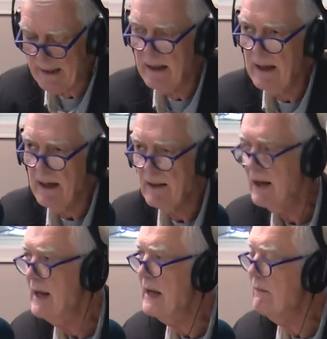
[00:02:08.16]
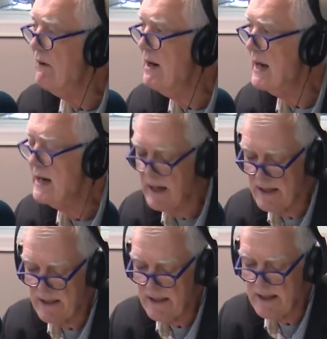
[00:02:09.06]
in the very late
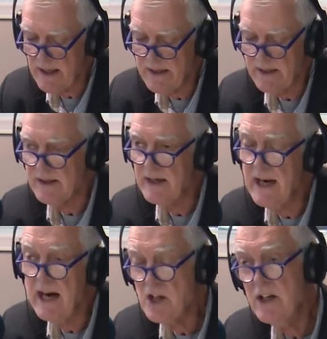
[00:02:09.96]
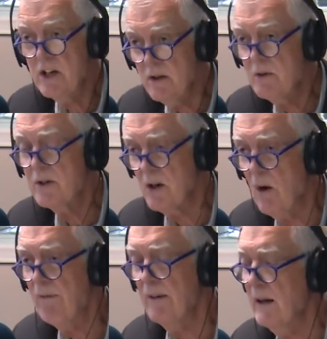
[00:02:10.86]
1990s. And he actually used
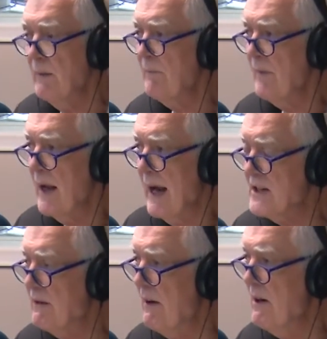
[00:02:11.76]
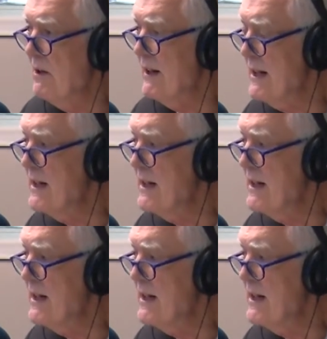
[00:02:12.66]
coffee as a very good